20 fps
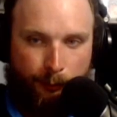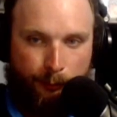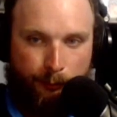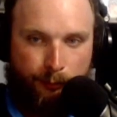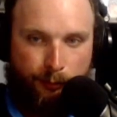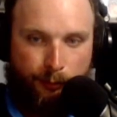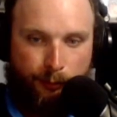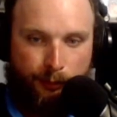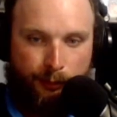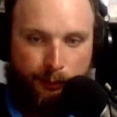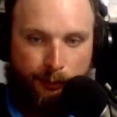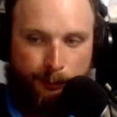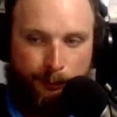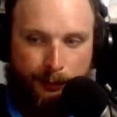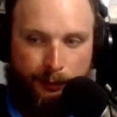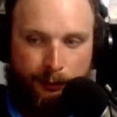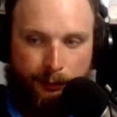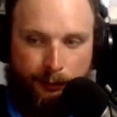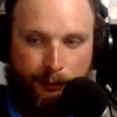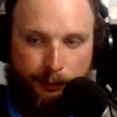for our
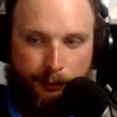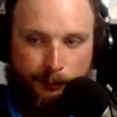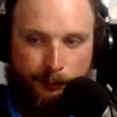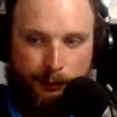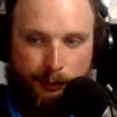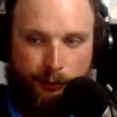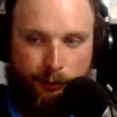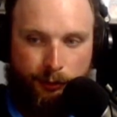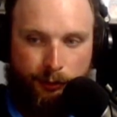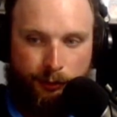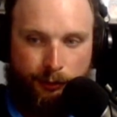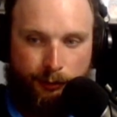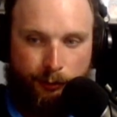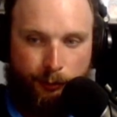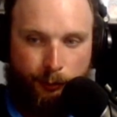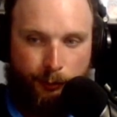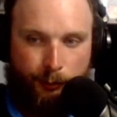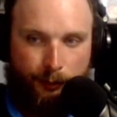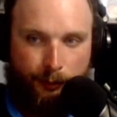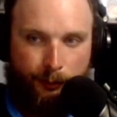Pendulum. It's just a
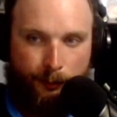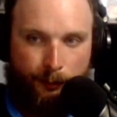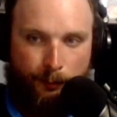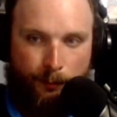little weird.